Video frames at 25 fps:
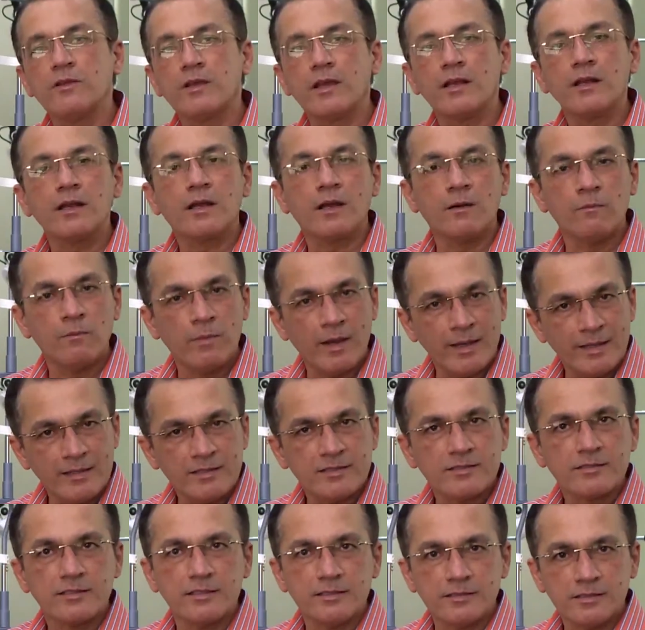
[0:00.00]
we can
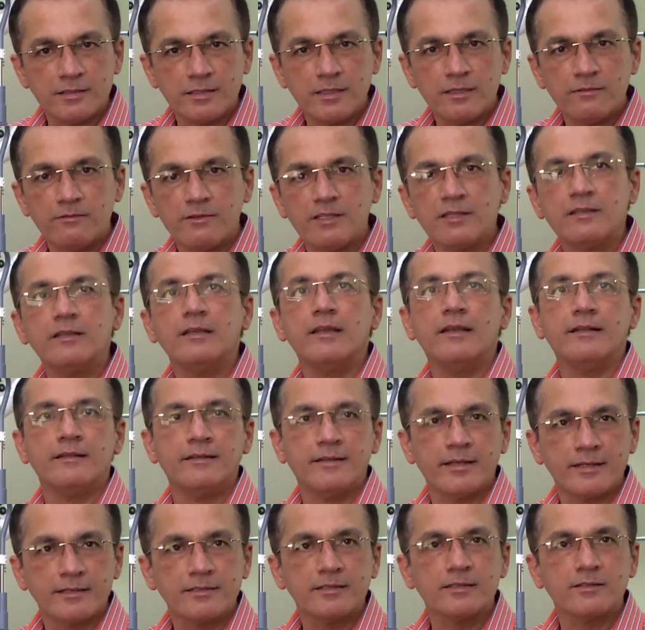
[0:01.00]
combine surgery with the
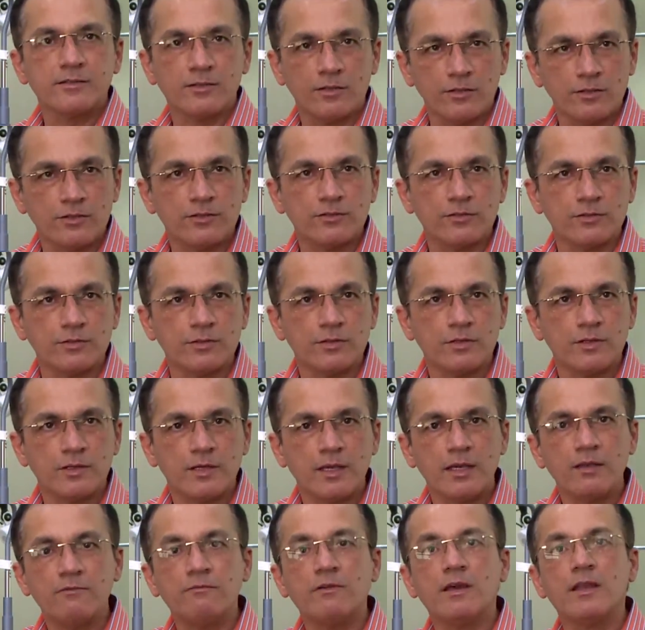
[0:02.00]
injections also.
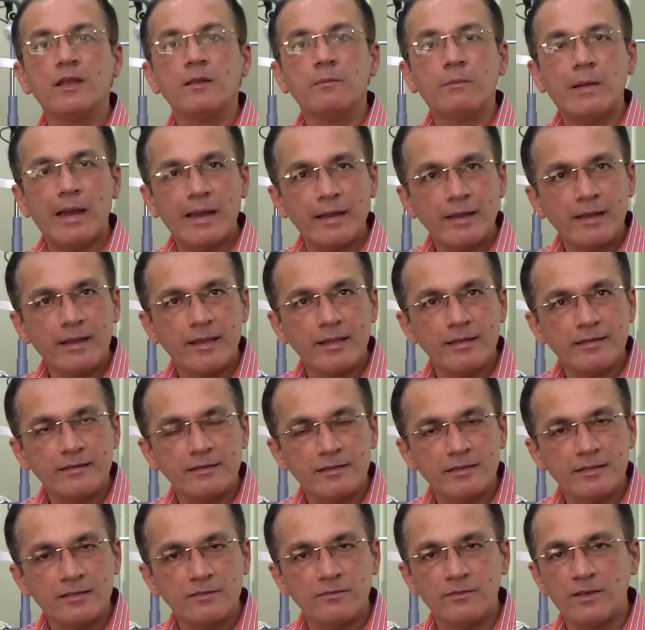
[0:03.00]
In very bad
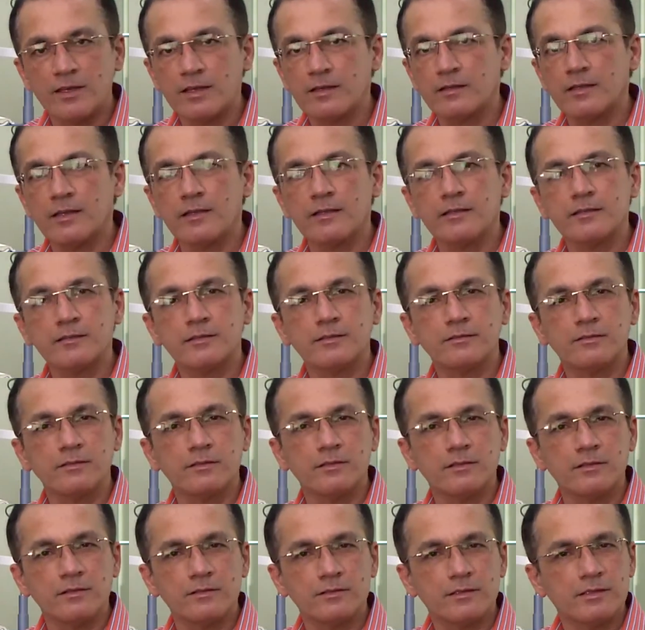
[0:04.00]
cases where there is
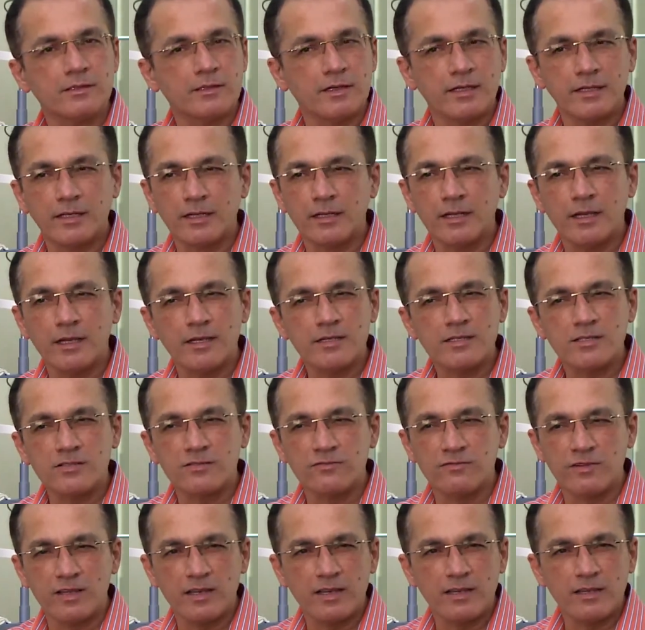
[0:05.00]
the retina is
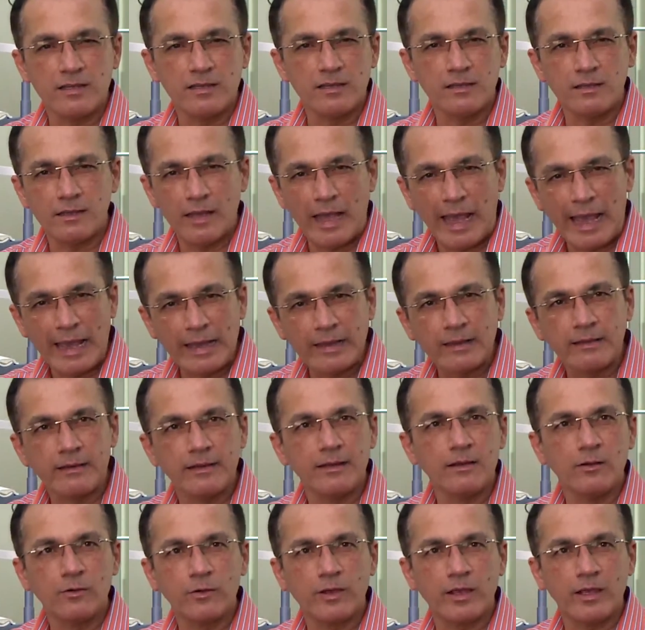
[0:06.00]
very
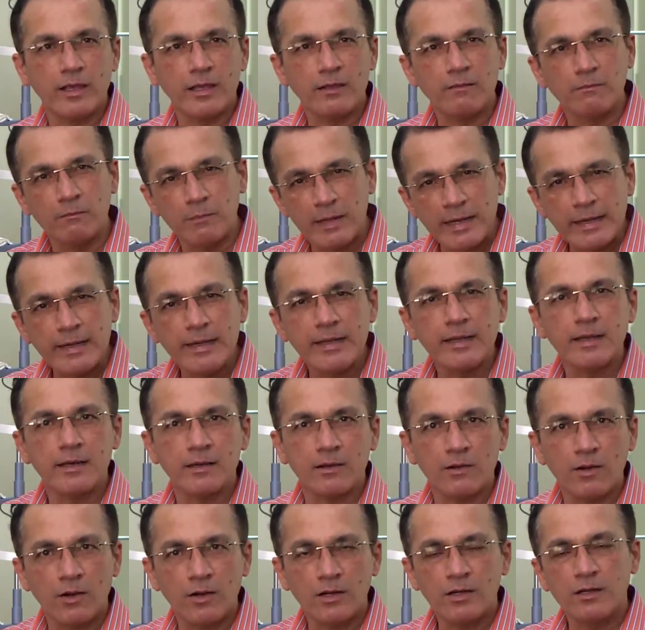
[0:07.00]
angry looking, bleeding a
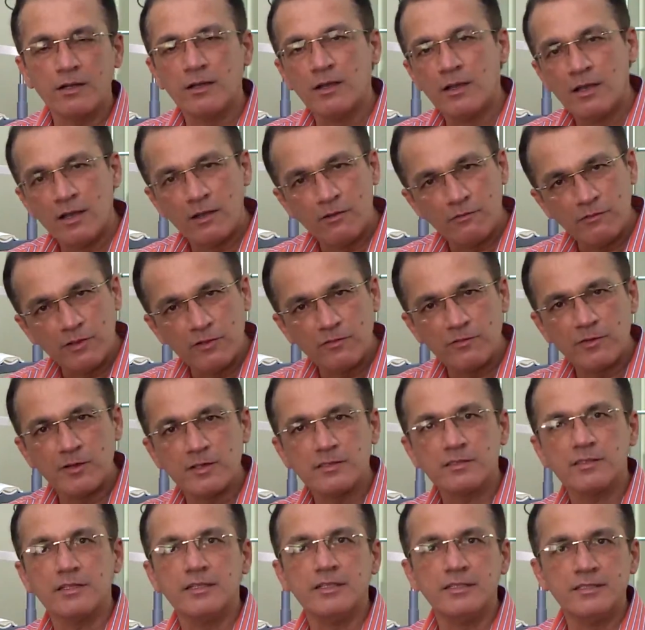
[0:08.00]
lot, we
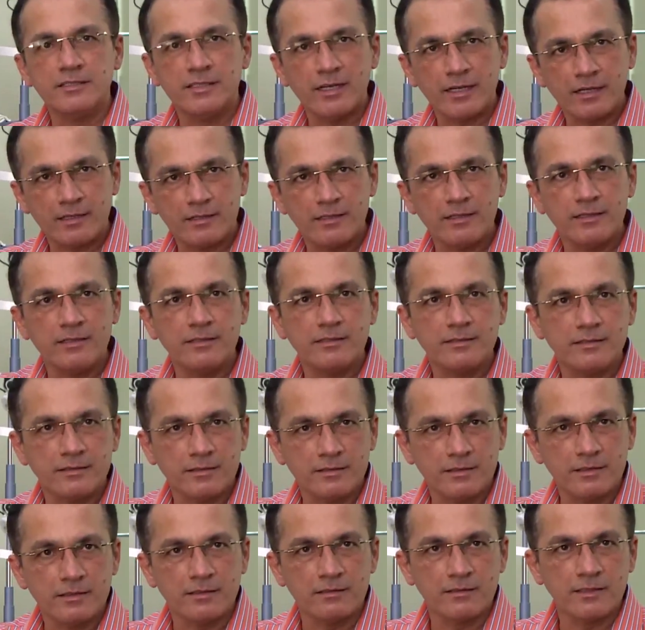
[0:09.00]
first inject these
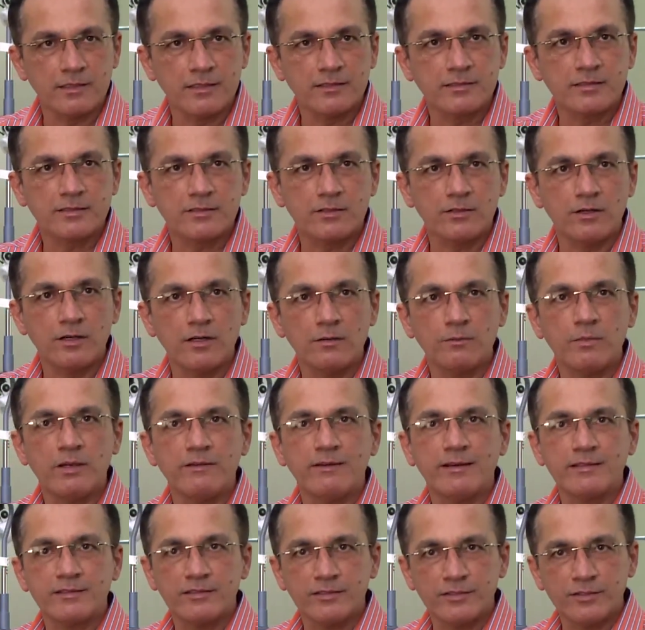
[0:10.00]
drugs called
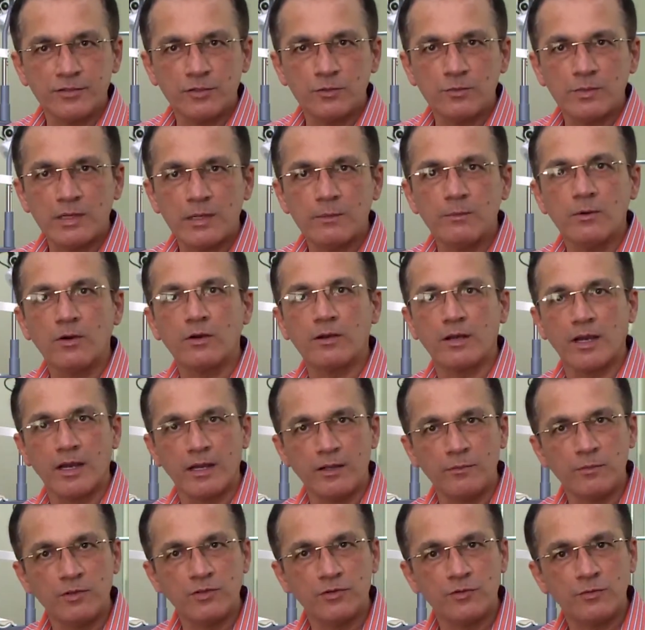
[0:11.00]
bevacizumab or
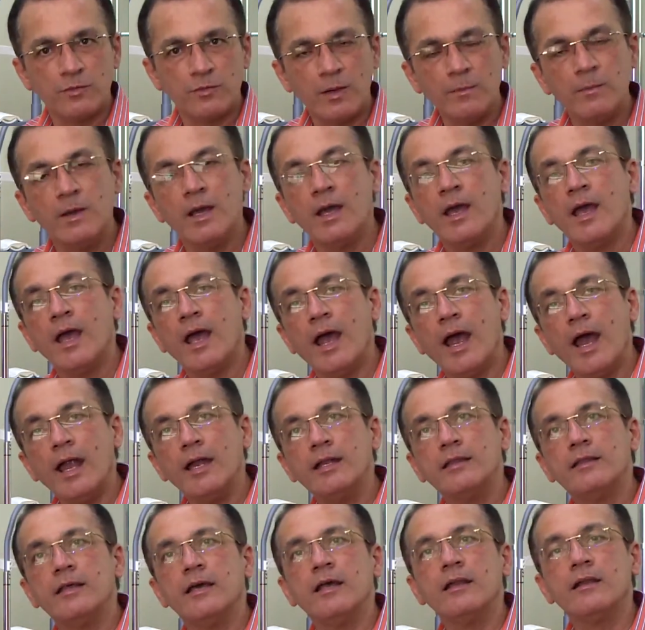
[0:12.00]
ranibizumab,
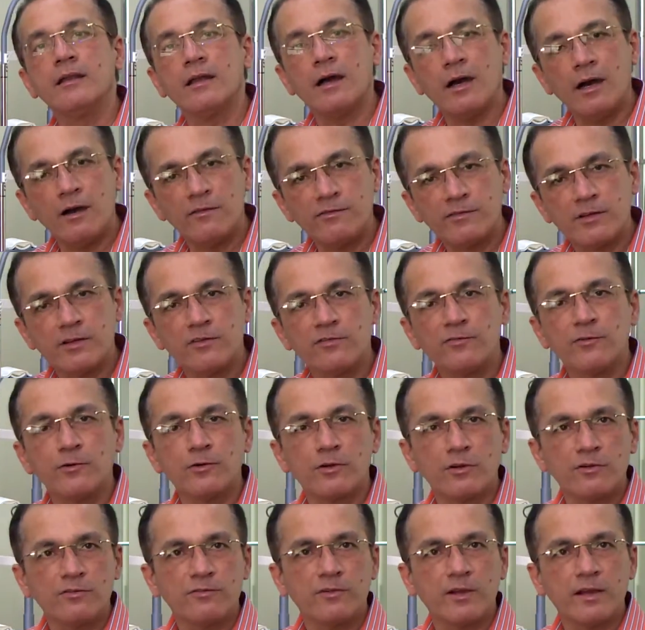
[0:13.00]
and then after
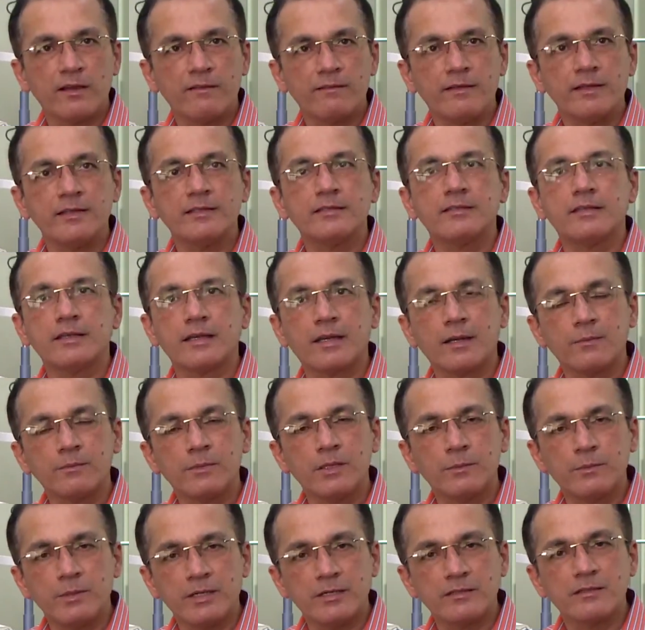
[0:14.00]
4 or 5 days take up
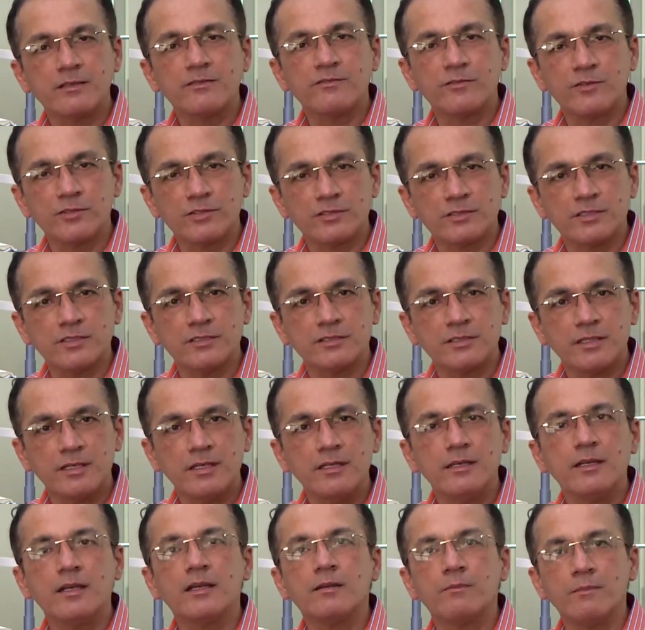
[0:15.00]
the patient for
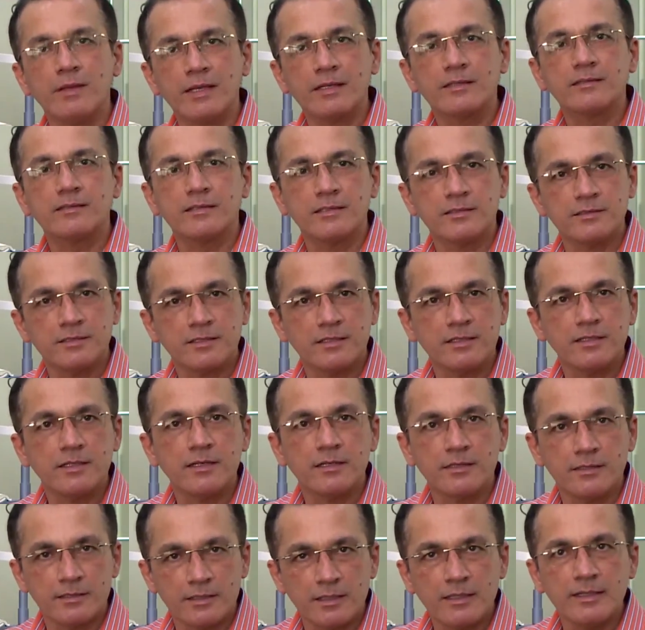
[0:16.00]
surgery. It makes surgery
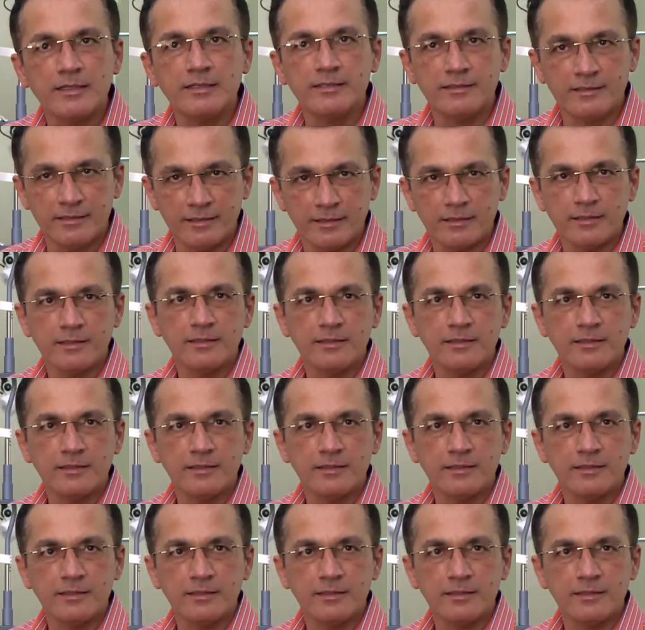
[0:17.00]
a little easier.